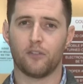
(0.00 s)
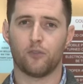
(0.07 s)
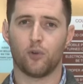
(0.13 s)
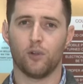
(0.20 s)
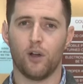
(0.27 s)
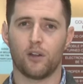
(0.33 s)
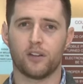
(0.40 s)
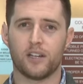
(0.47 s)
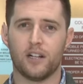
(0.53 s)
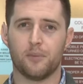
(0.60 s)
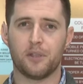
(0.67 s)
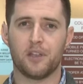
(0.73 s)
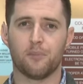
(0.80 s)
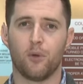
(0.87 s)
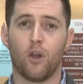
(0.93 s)
in Fort Lauderdale, I'm
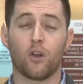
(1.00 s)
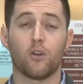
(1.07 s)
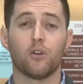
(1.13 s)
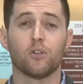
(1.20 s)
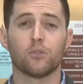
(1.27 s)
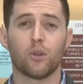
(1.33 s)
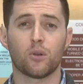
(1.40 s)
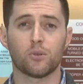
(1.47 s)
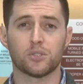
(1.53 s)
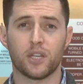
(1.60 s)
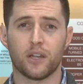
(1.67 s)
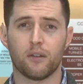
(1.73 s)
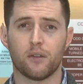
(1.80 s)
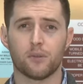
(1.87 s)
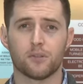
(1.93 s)
Ian Margol, Local
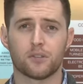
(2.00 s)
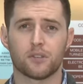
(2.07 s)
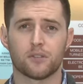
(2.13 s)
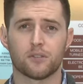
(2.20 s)
10 News.